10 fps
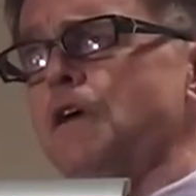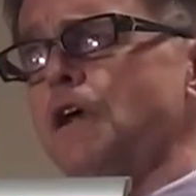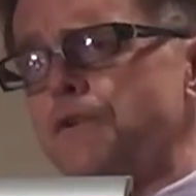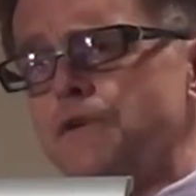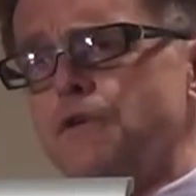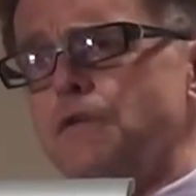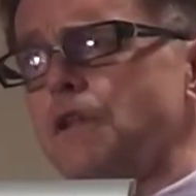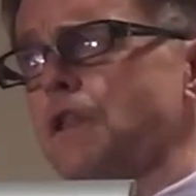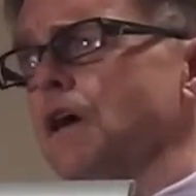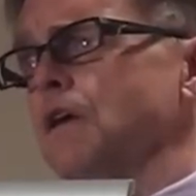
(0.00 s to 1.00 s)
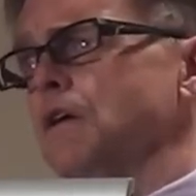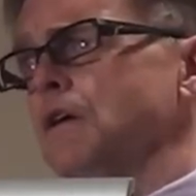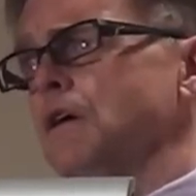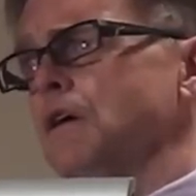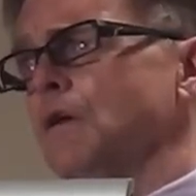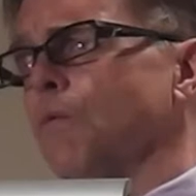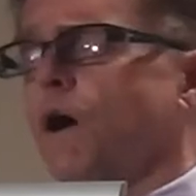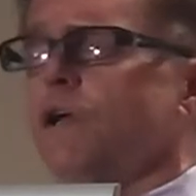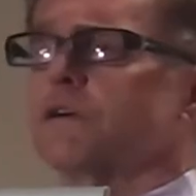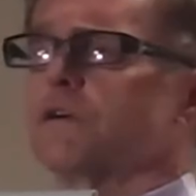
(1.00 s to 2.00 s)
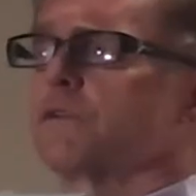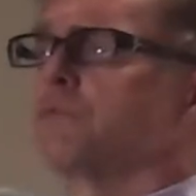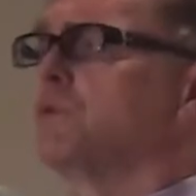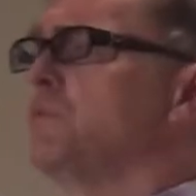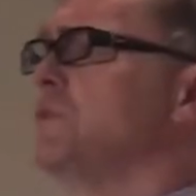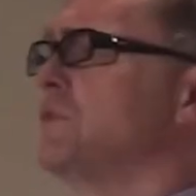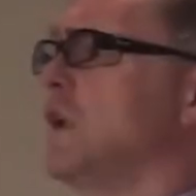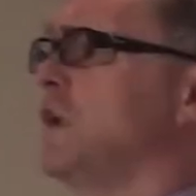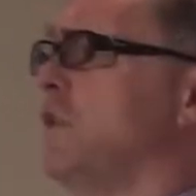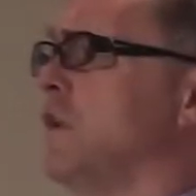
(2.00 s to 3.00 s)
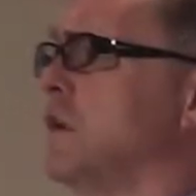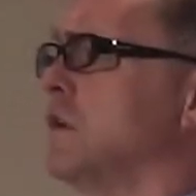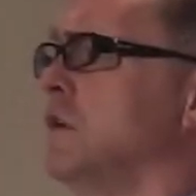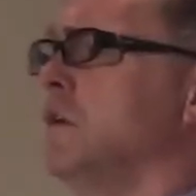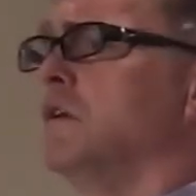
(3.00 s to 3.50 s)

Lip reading: If you're doing that, why on earth would we say that